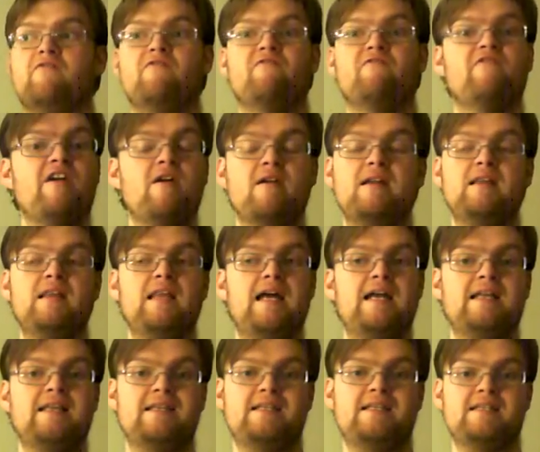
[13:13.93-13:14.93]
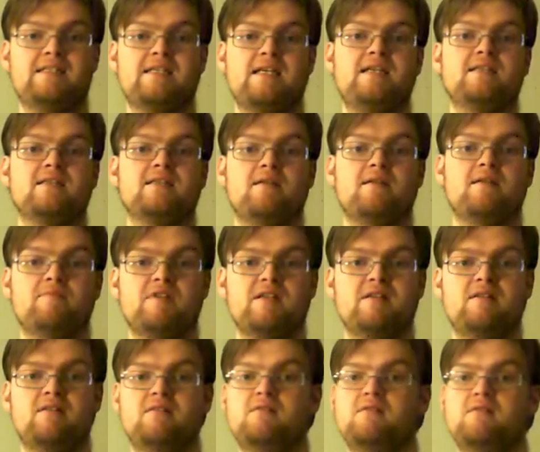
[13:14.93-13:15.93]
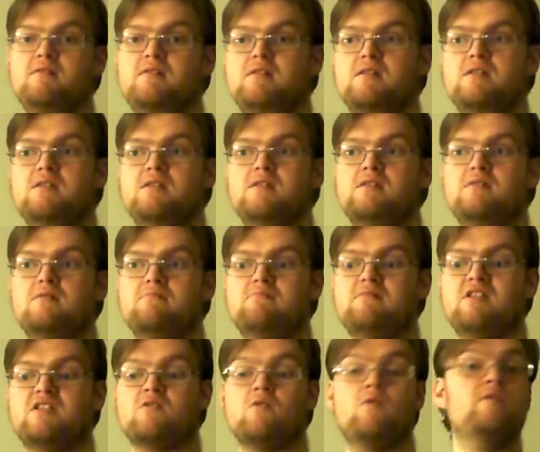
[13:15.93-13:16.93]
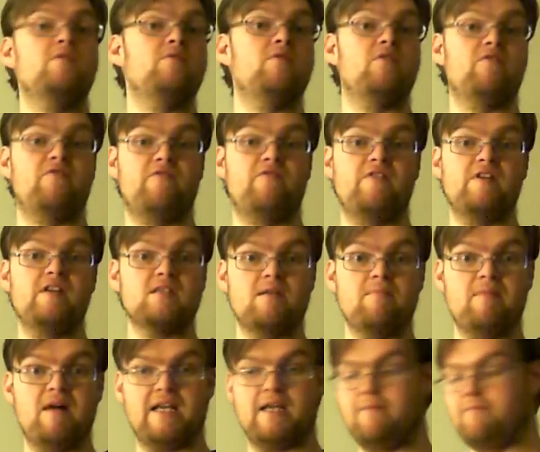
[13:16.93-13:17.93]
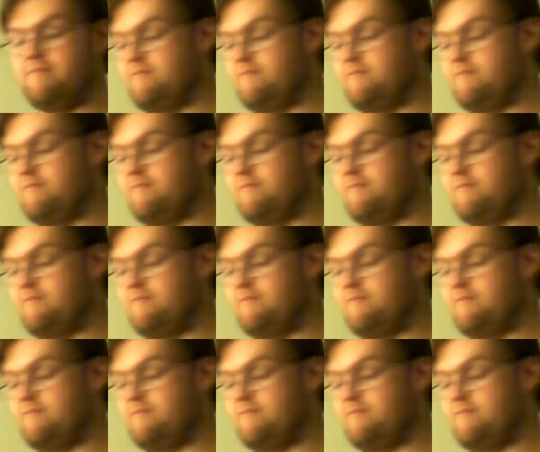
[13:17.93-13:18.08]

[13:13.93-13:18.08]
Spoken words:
very likely to say something, that's going to offend somebody.